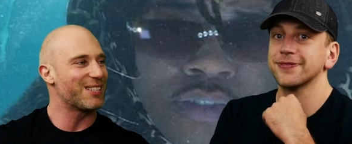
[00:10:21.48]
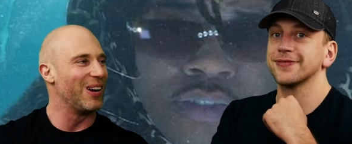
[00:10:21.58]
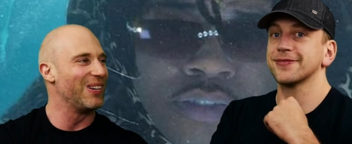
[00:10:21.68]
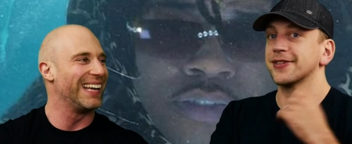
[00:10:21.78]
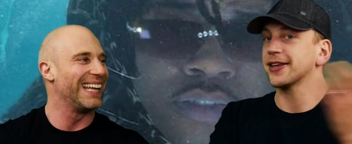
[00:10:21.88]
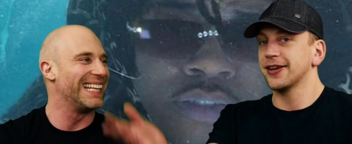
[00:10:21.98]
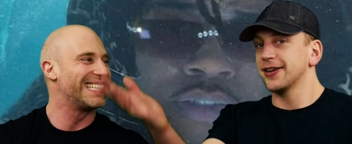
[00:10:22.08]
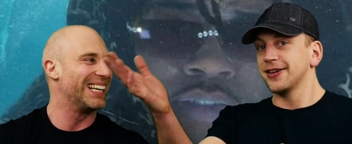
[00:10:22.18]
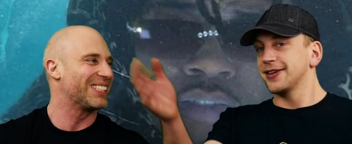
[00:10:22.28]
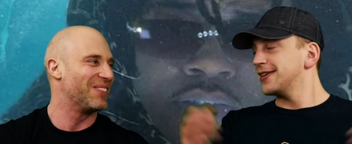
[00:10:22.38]
Speaker 1: so it
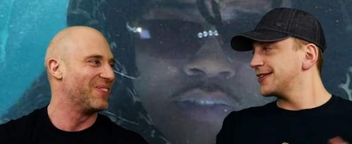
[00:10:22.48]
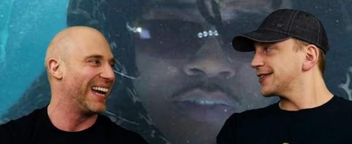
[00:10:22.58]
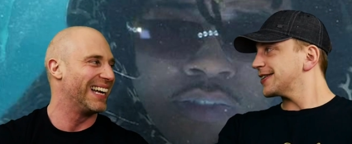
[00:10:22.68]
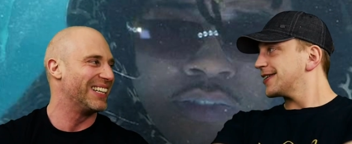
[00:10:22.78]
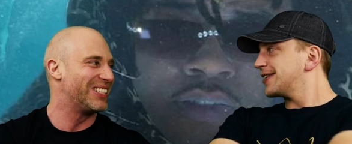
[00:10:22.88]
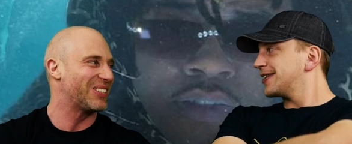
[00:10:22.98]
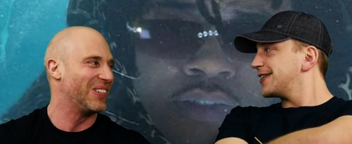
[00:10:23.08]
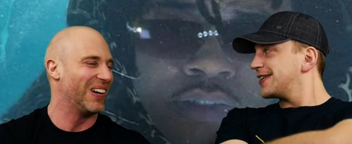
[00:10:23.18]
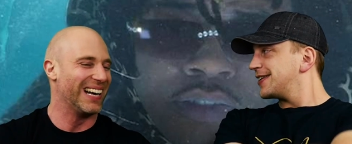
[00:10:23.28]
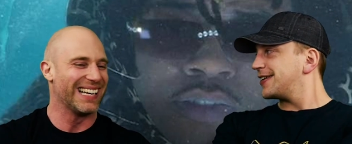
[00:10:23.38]
doesn't matter
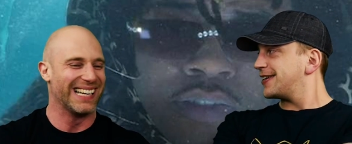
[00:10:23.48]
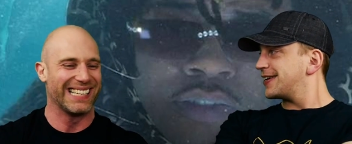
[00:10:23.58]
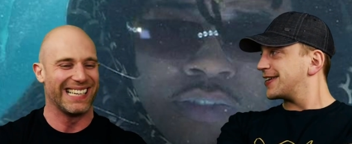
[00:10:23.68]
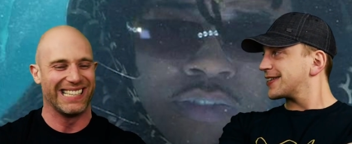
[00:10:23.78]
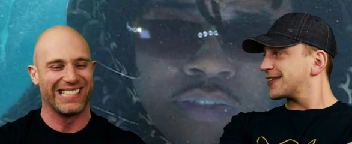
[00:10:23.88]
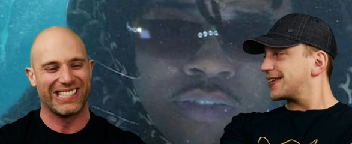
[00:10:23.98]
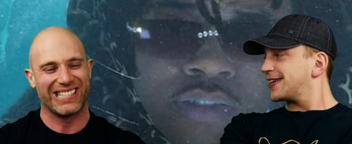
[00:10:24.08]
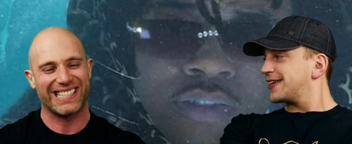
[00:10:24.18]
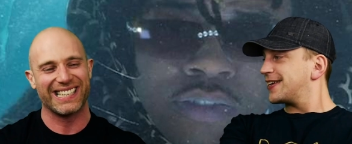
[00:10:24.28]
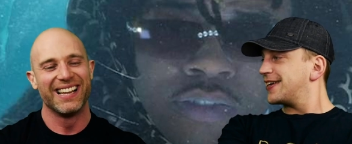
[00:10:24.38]
to us.
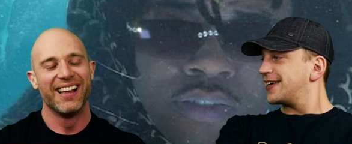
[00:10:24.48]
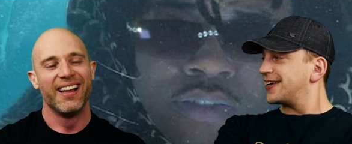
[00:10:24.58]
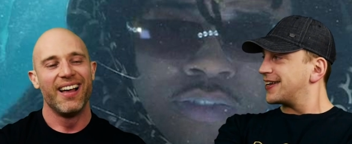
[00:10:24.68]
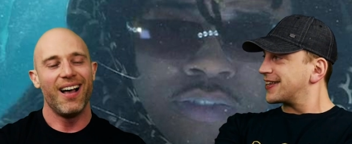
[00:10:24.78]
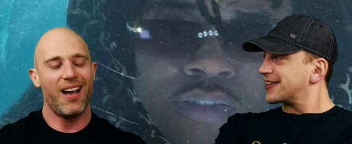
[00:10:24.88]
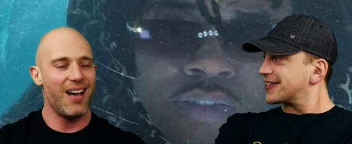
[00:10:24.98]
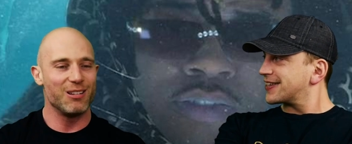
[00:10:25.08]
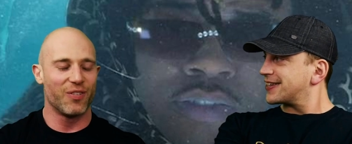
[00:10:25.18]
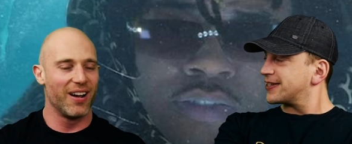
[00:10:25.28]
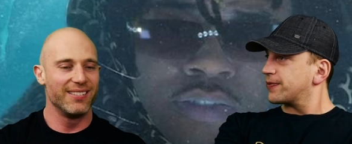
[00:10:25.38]
Speaker 2: Ah,
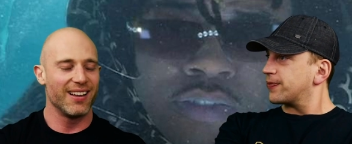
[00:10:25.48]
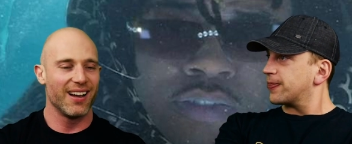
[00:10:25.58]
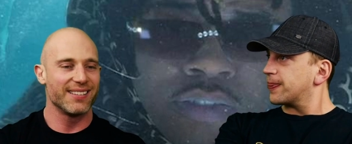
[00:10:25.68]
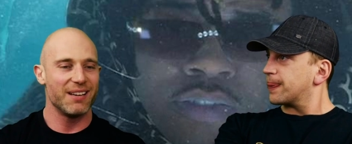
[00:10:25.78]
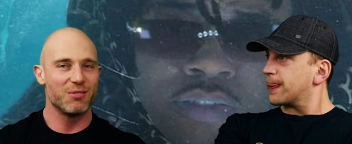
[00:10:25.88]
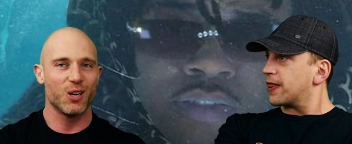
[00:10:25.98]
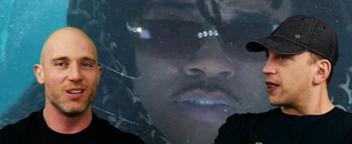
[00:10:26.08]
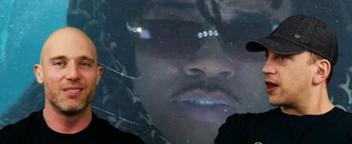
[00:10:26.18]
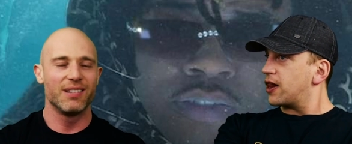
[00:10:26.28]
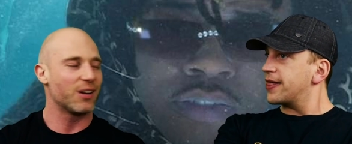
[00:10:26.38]
it's fine. I liked it. It was
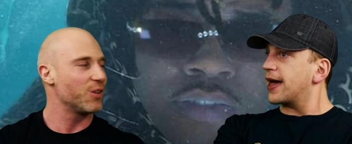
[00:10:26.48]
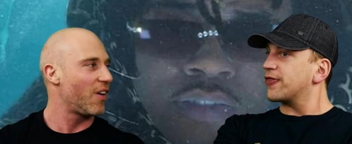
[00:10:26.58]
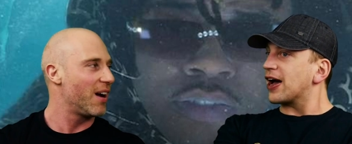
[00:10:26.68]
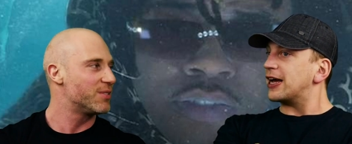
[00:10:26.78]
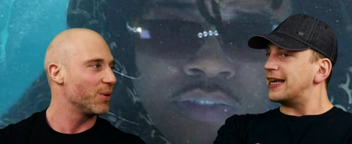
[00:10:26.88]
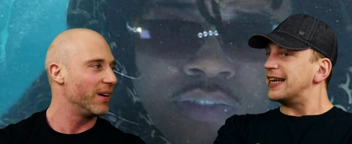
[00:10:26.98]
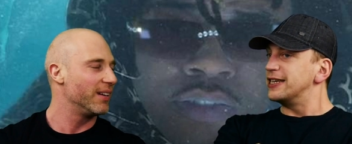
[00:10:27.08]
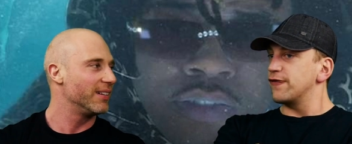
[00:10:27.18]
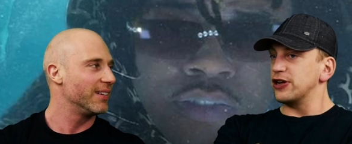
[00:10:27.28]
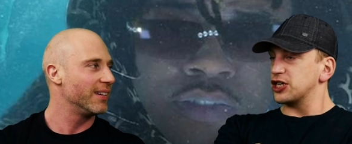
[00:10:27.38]
good. It yeah, that,
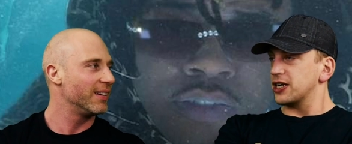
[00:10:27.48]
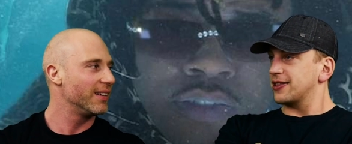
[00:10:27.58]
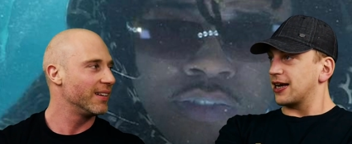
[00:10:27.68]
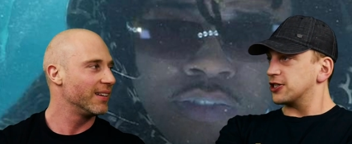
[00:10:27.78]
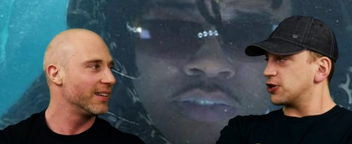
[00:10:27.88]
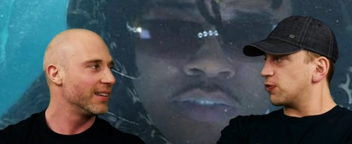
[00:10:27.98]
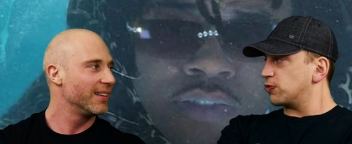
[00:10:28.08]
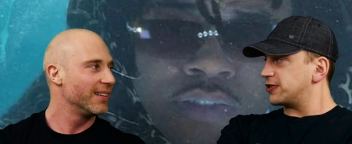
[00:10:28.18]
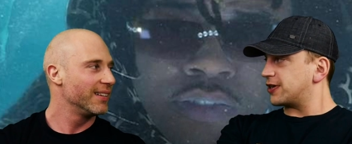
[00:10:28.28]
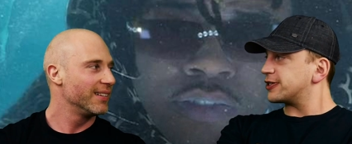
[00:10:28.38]
individually, that song
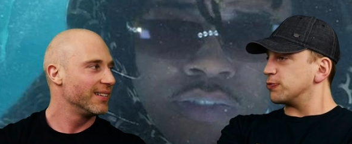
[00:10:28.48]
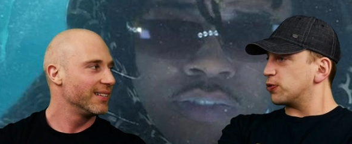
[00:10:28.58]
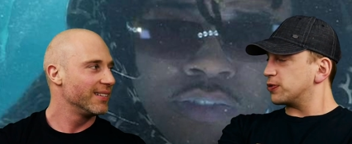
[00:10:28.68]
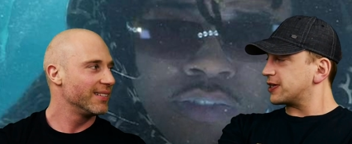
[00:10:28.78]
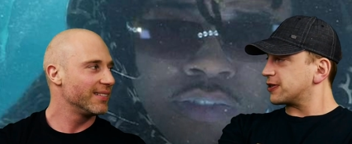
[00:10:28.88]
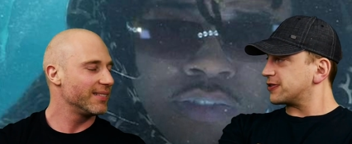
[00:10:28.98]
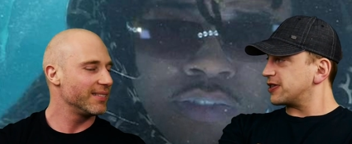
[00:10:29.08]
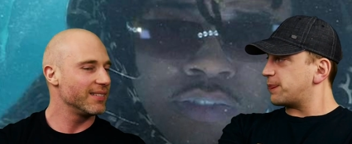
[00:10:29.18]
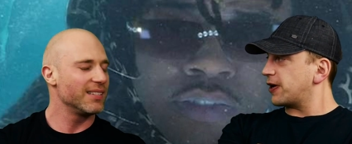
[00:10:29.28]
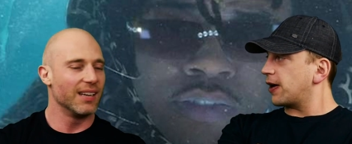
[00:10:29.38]
was a small little
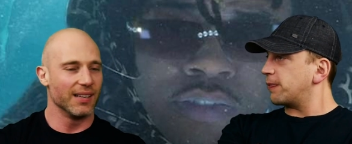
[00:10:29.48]
snippet. Yeah. I'm